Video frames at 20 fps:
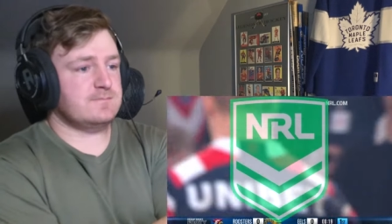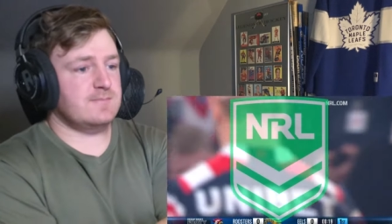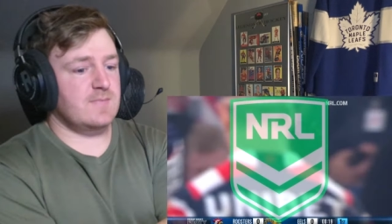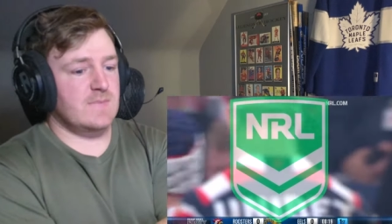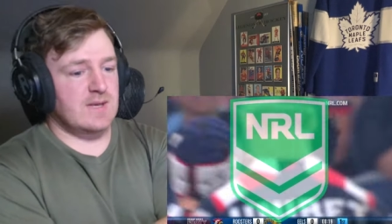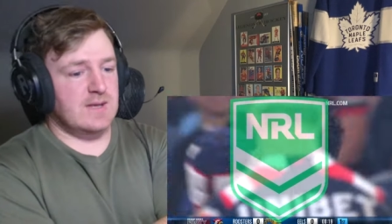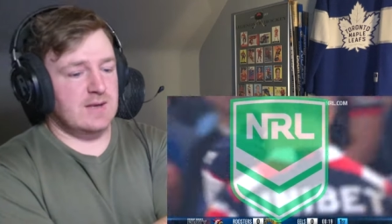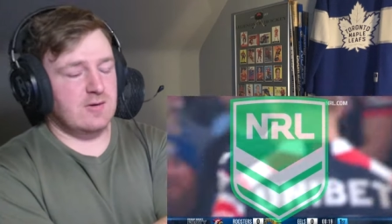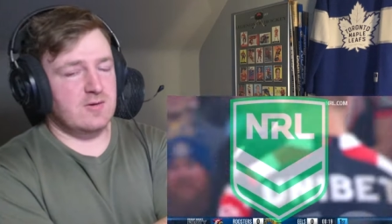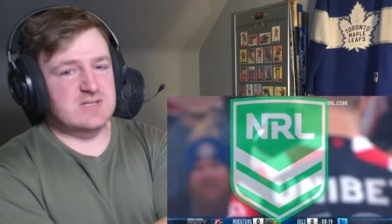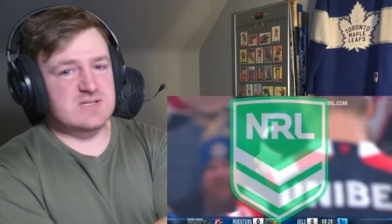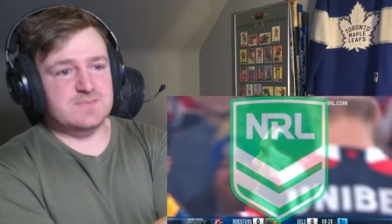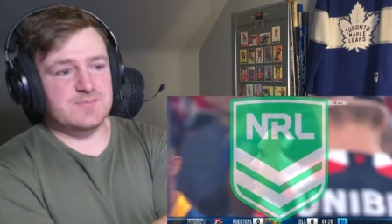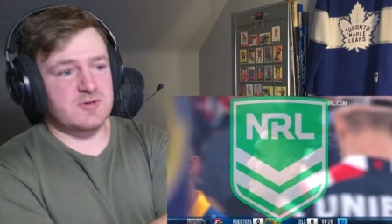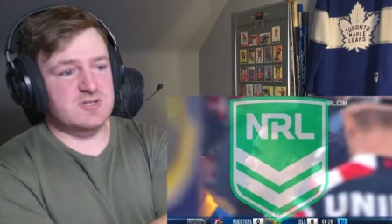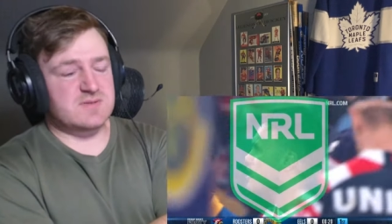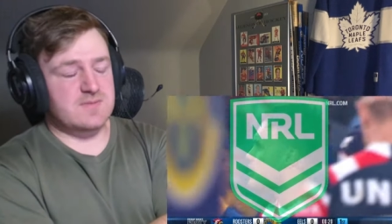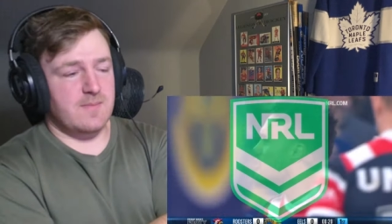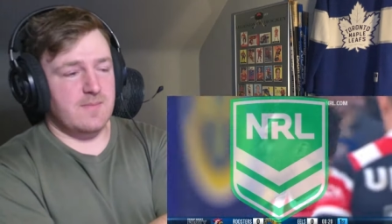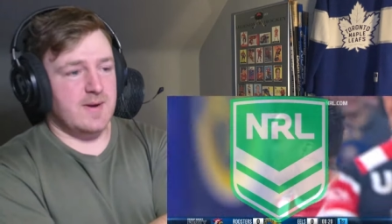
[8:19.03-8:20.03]
It always
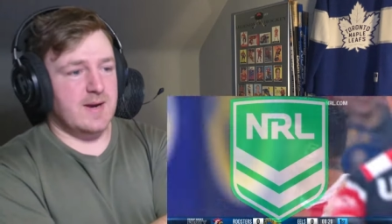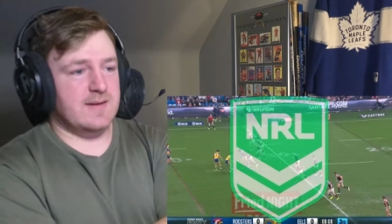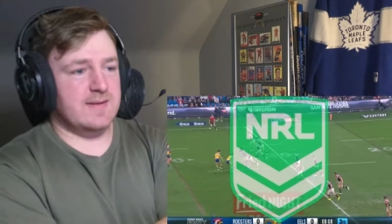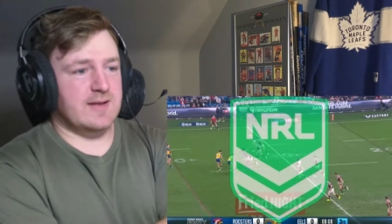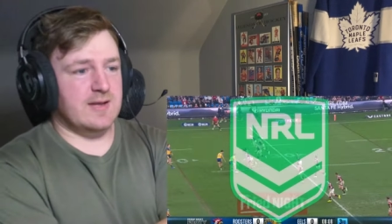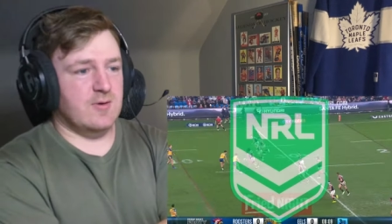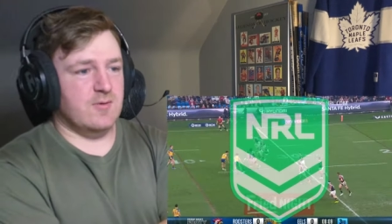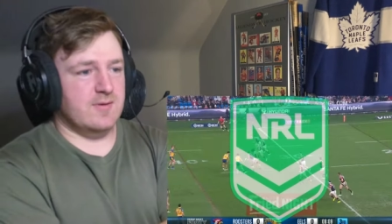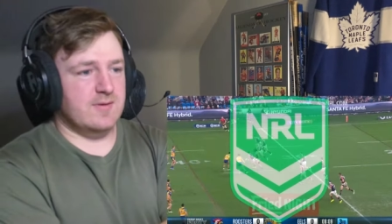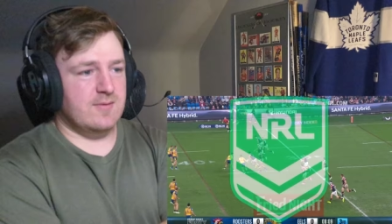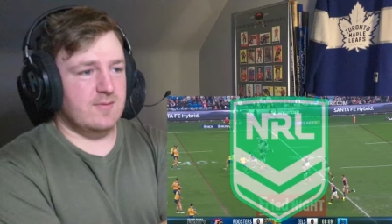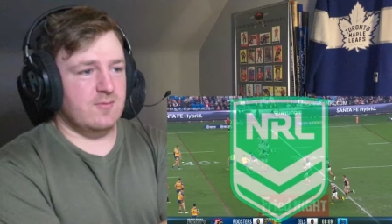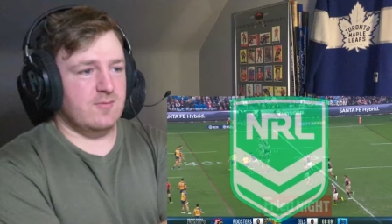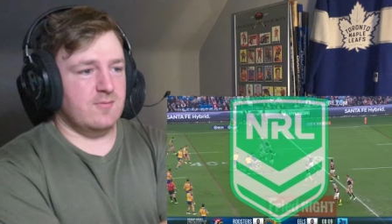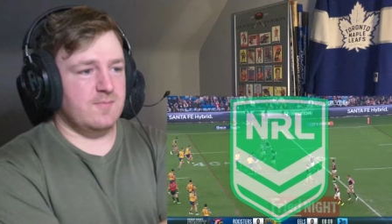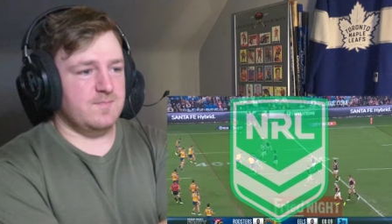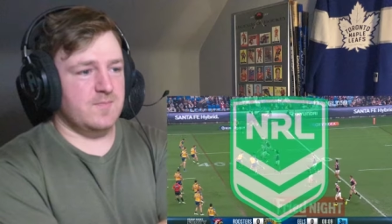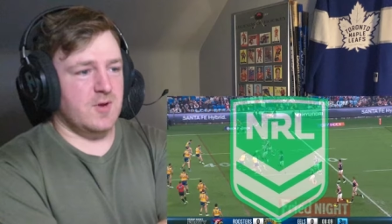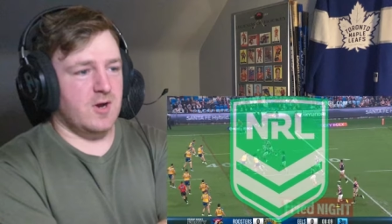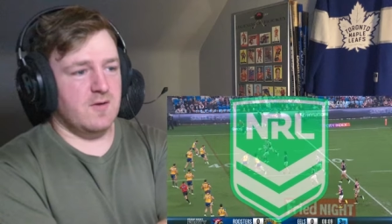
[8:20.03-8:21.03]
blows my mind, like,
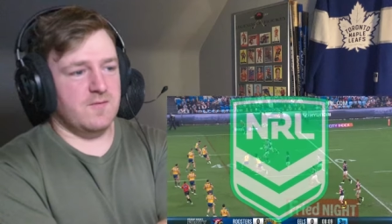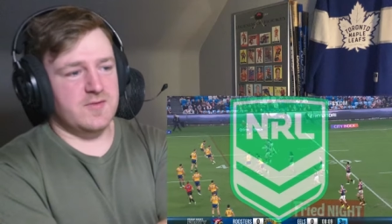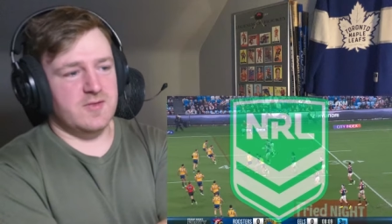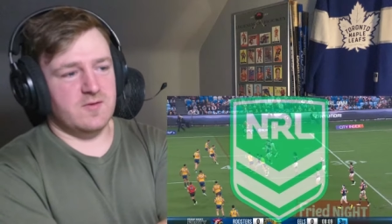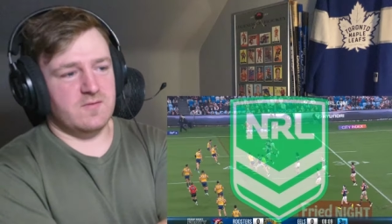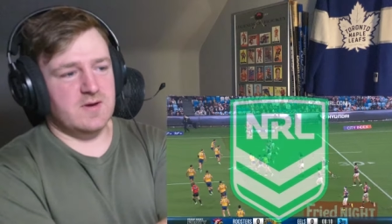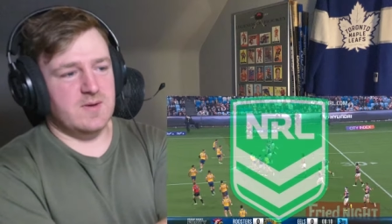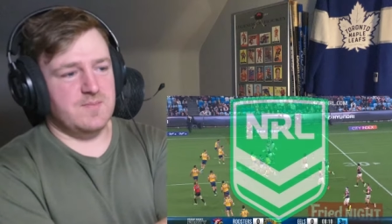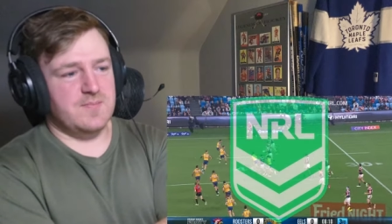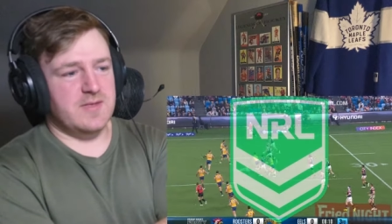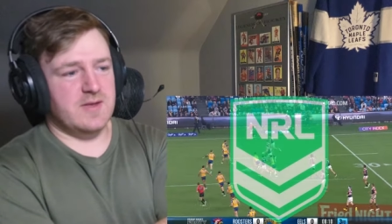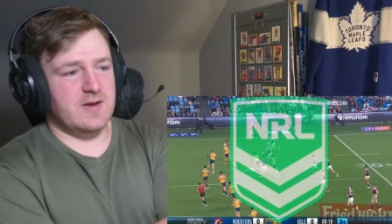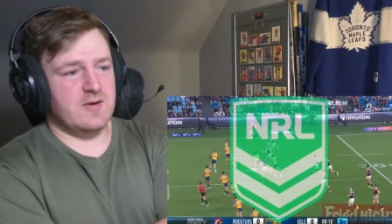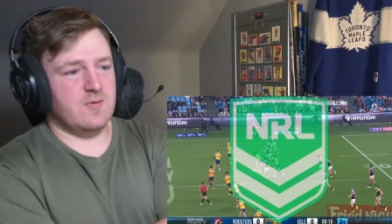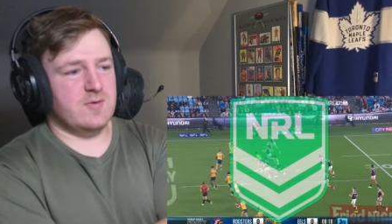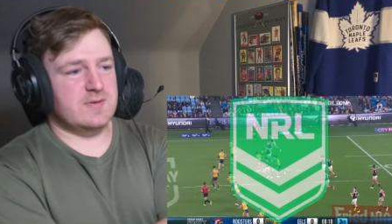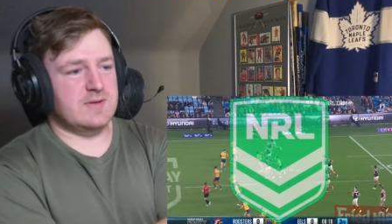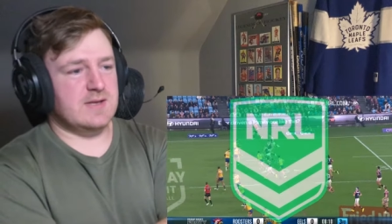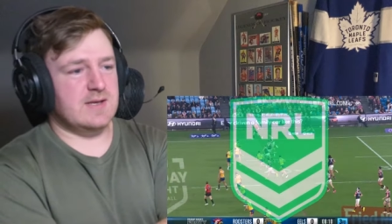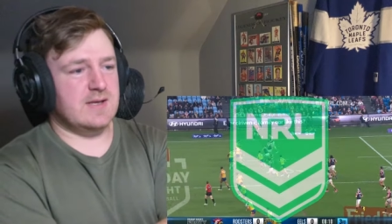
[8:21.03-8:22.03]
off the rip there
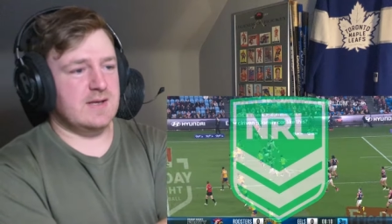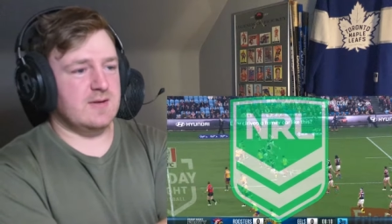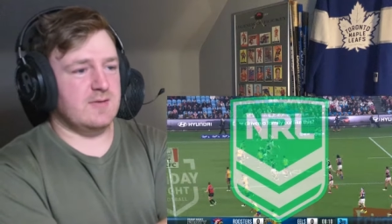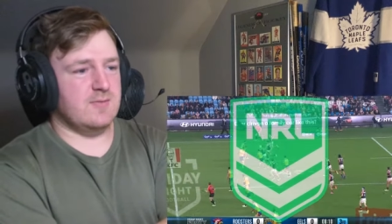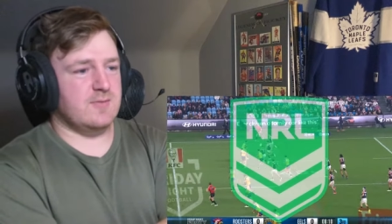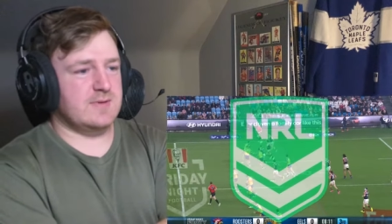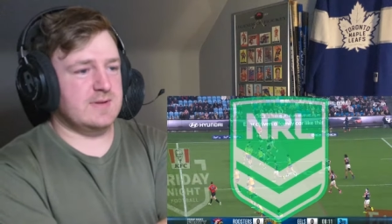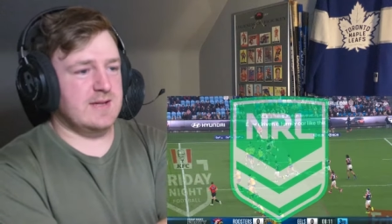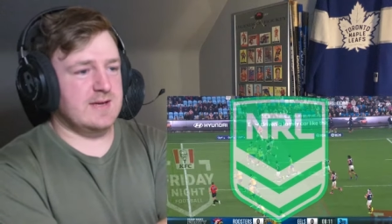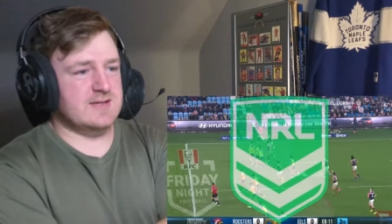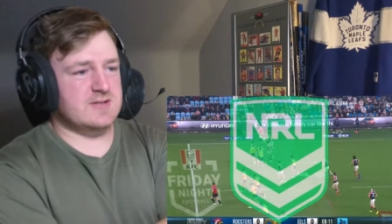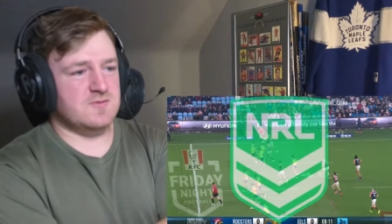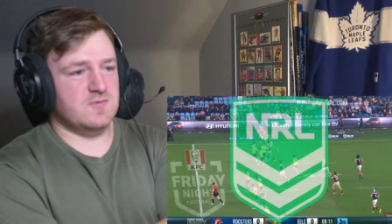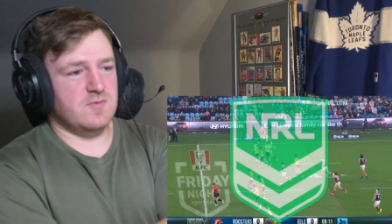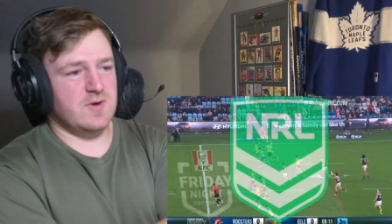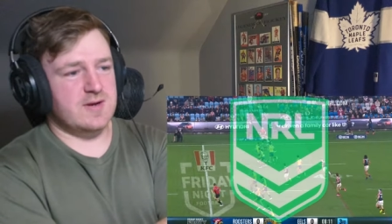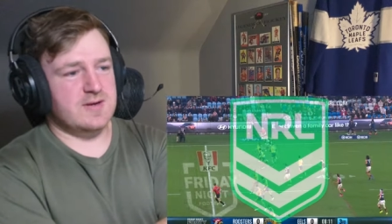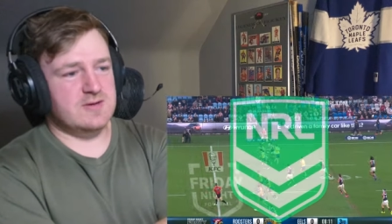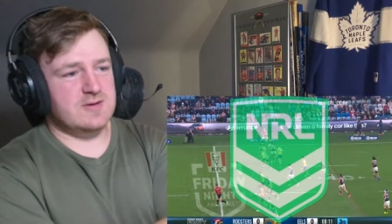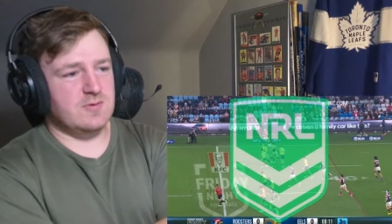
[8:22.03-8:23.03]
when they just
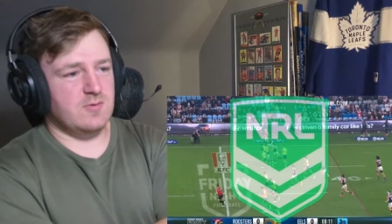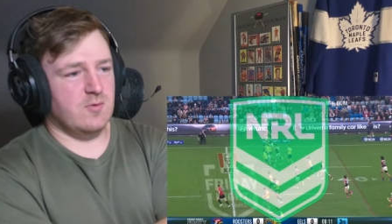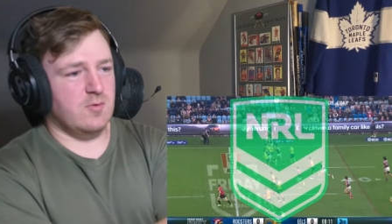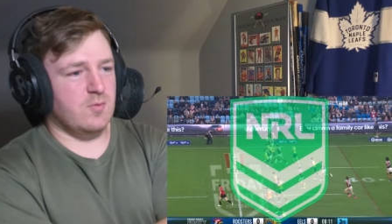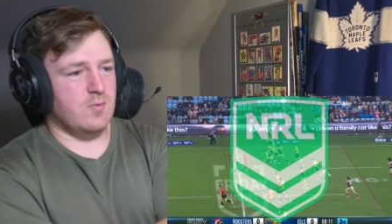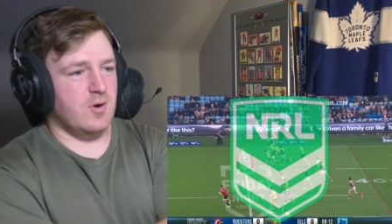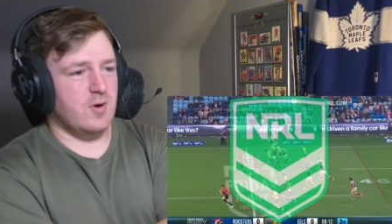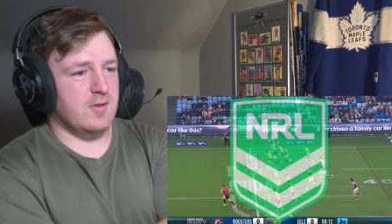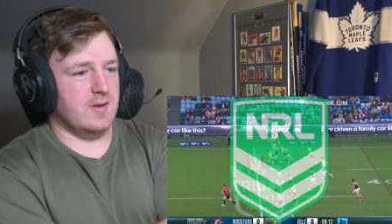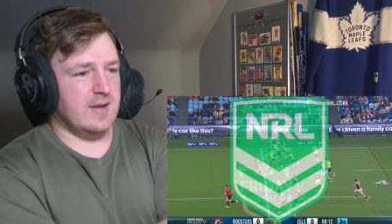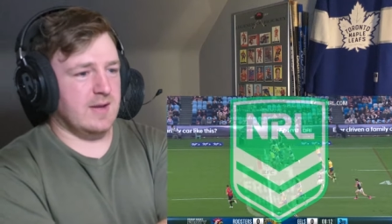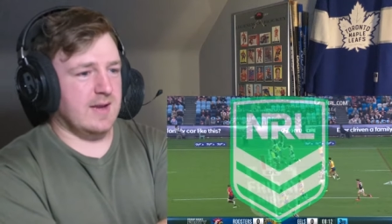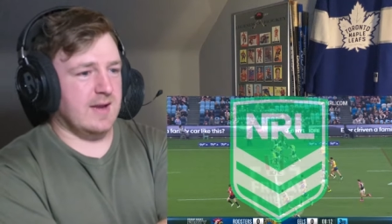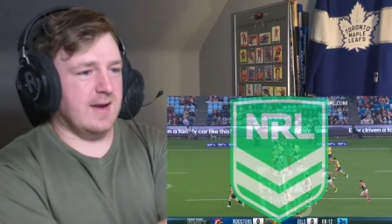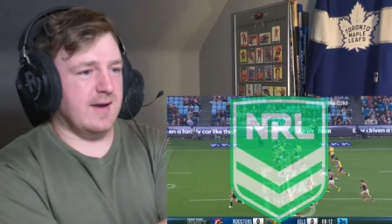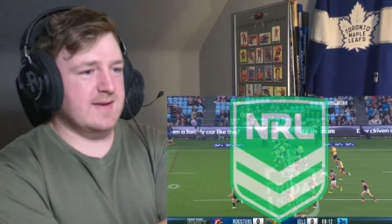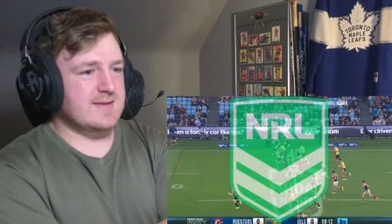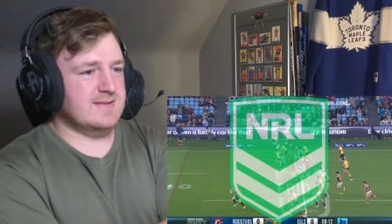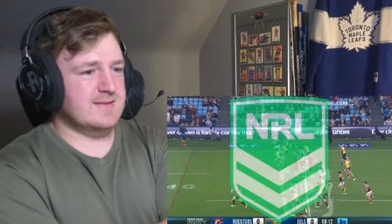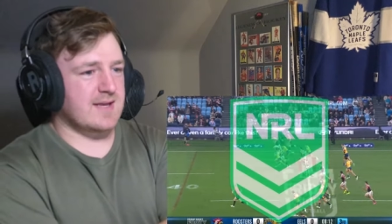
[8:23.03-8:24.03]
run into a wall of
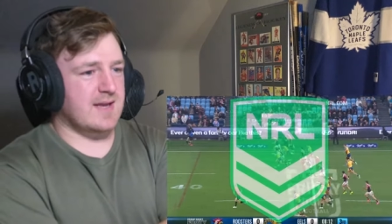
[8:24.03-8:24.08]
guys.